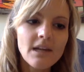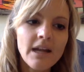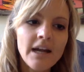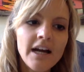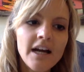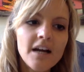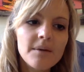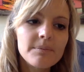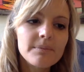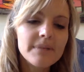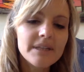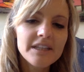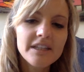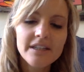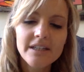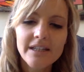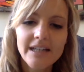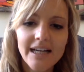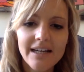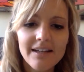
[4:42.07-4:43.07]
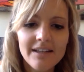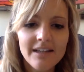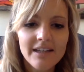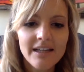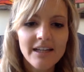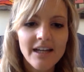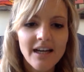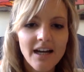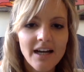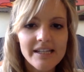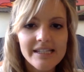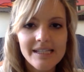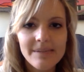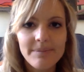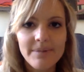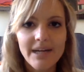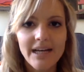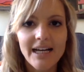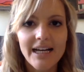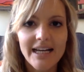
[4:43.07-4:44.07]
The concept
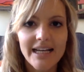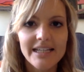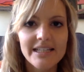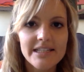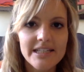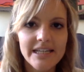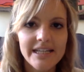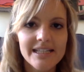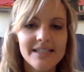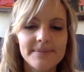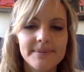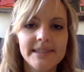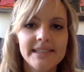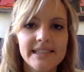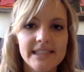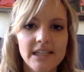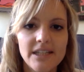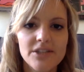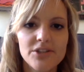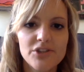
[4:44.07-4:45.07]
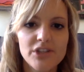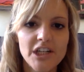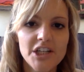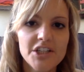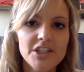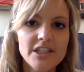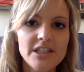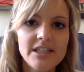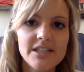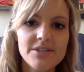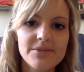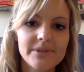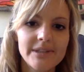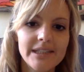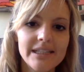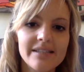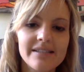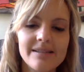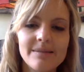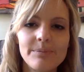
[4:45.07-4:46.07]
behind explicit instruction is
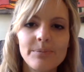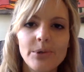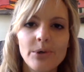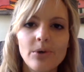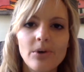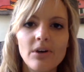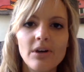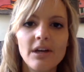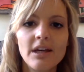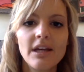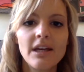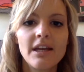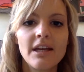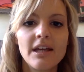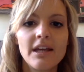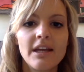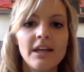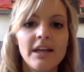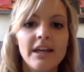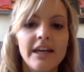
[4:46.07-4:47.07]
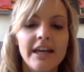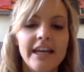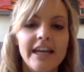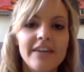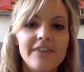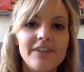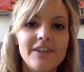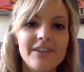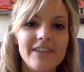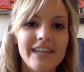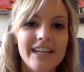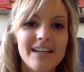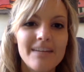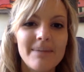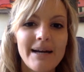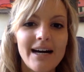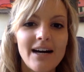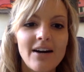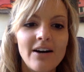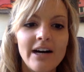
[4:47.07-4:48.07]
really simple. If you think
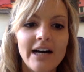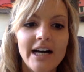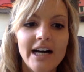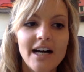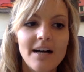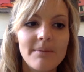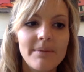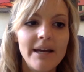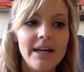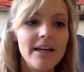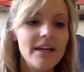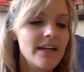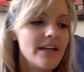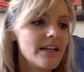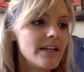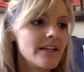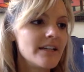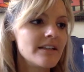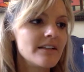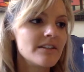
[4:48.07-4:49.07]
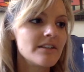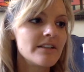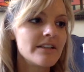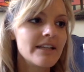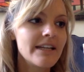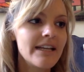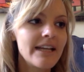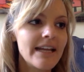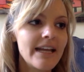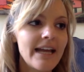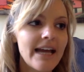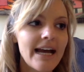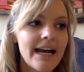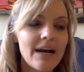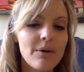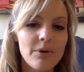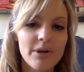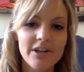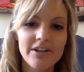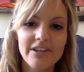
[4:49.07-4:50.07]
about, I
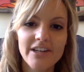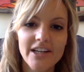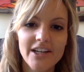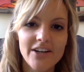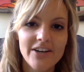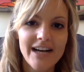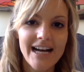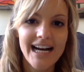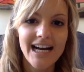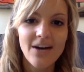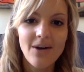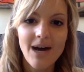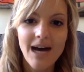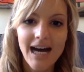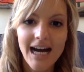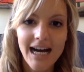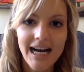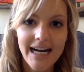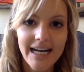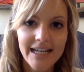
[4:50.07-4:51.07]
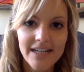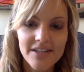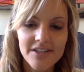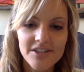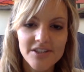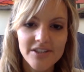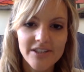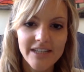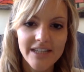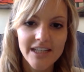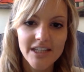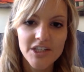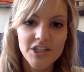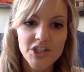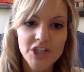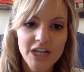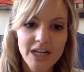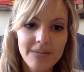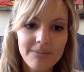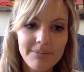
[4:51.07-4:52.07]
want to know how high a student can
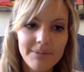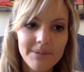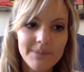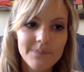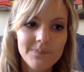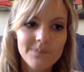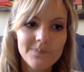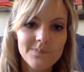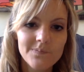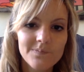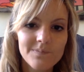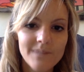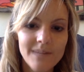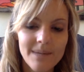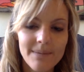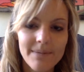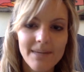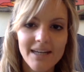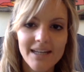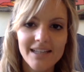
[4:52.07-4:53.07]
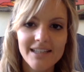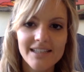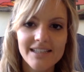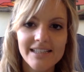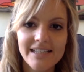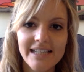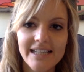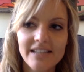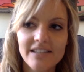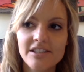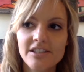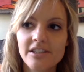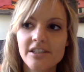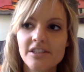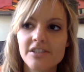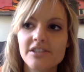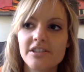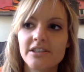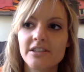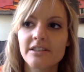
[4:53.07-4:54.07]
jump, I'm not going to say to the
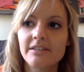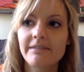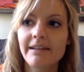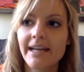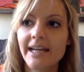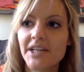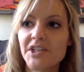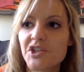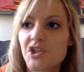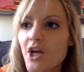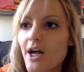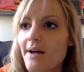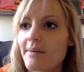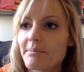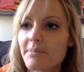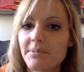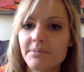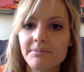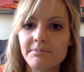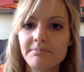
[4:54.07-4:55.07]
student, hey, jump.